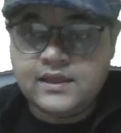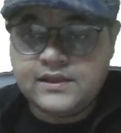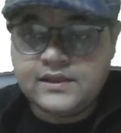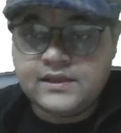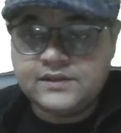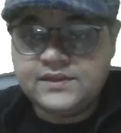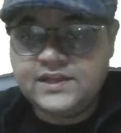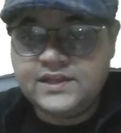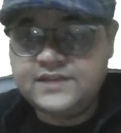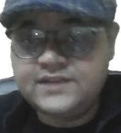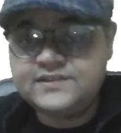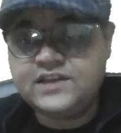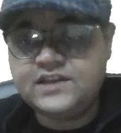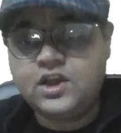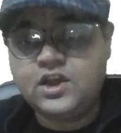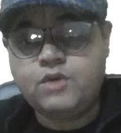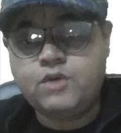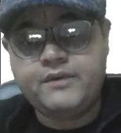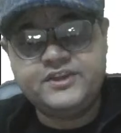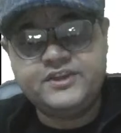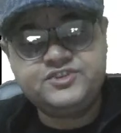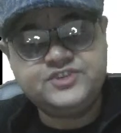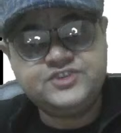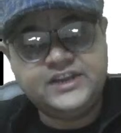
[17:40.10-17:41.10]
there is a
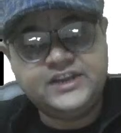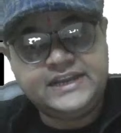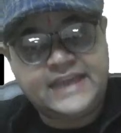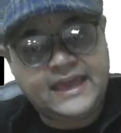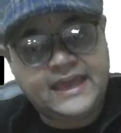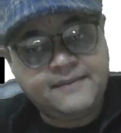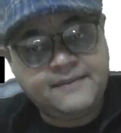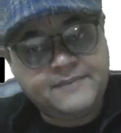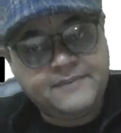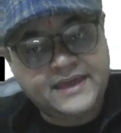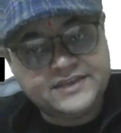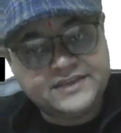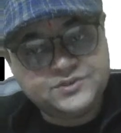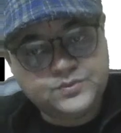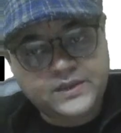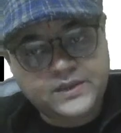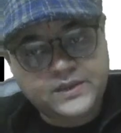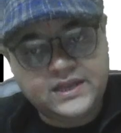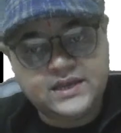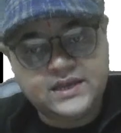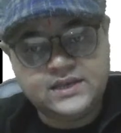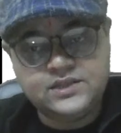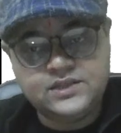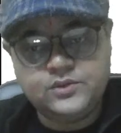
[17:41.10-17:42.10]
question tab as well.
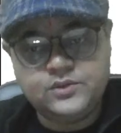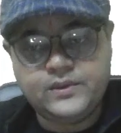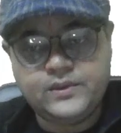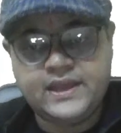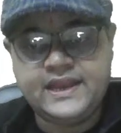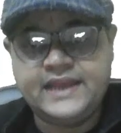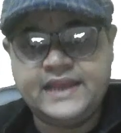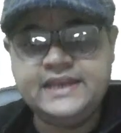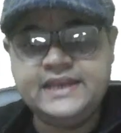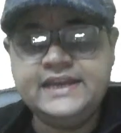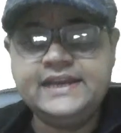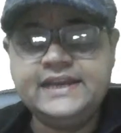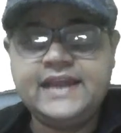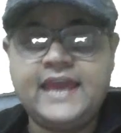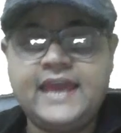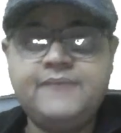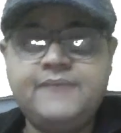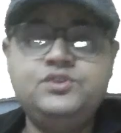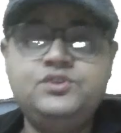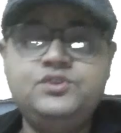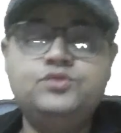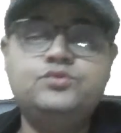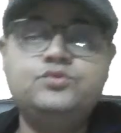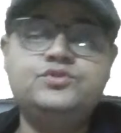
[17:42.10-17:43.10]
You can anytime
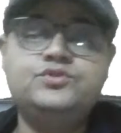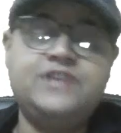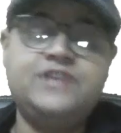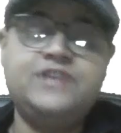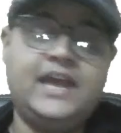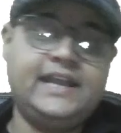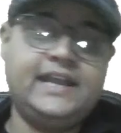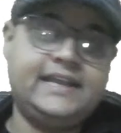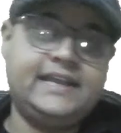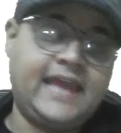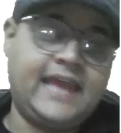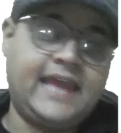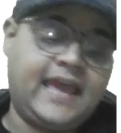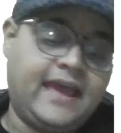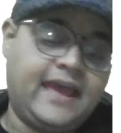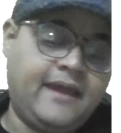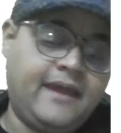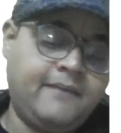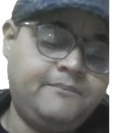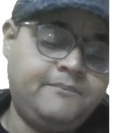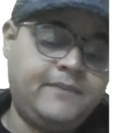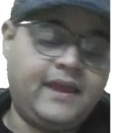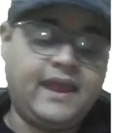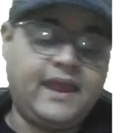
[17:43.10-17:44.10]
use that
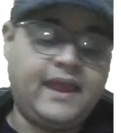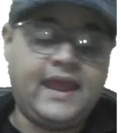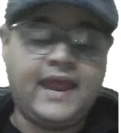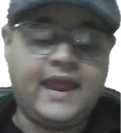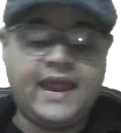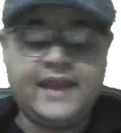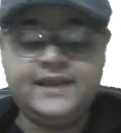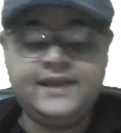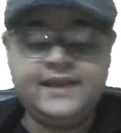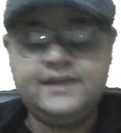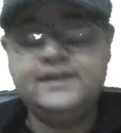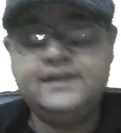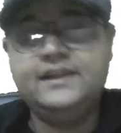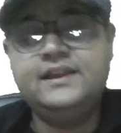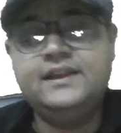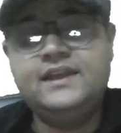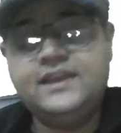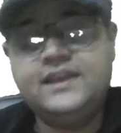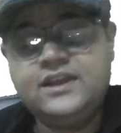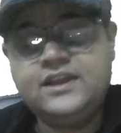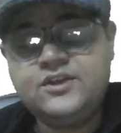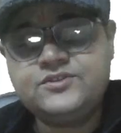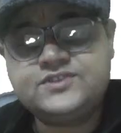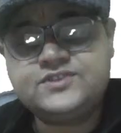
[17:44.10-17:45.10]
tab and
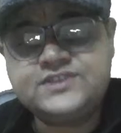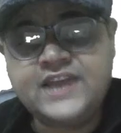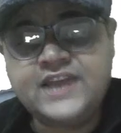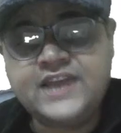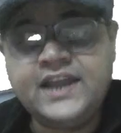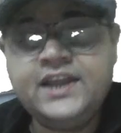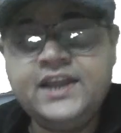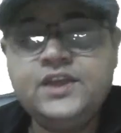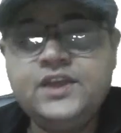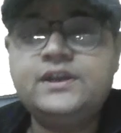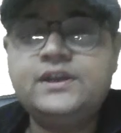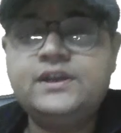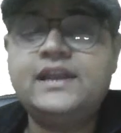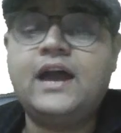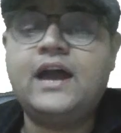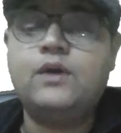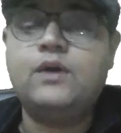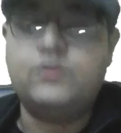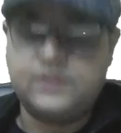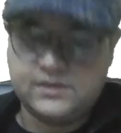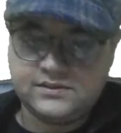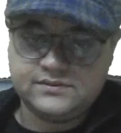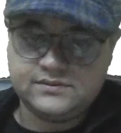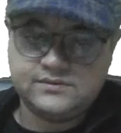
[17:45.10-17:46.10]
send your
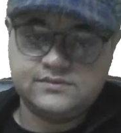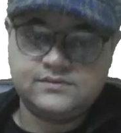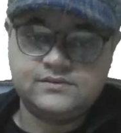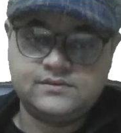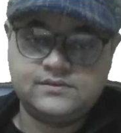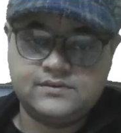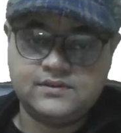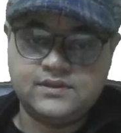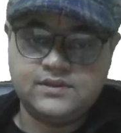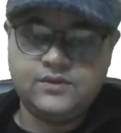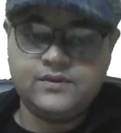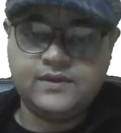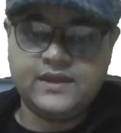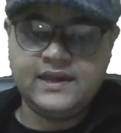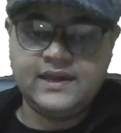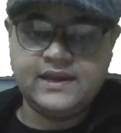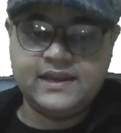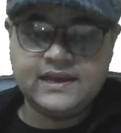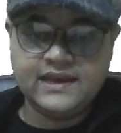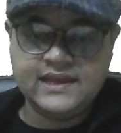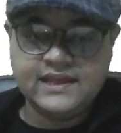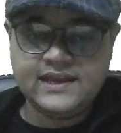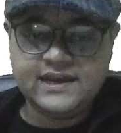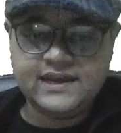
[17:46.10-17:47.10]
doubt. You can
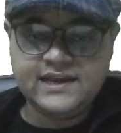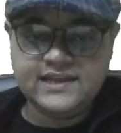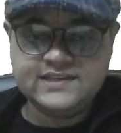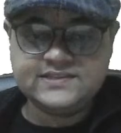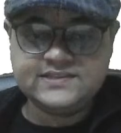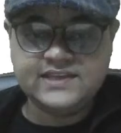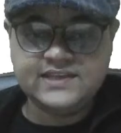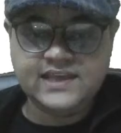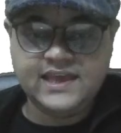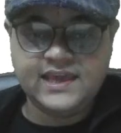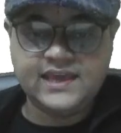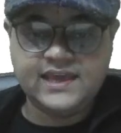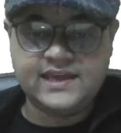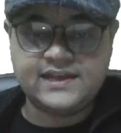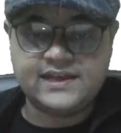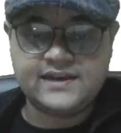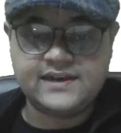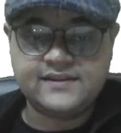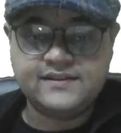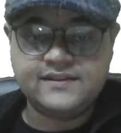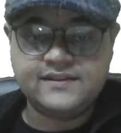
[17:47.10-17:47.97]
clearly see here,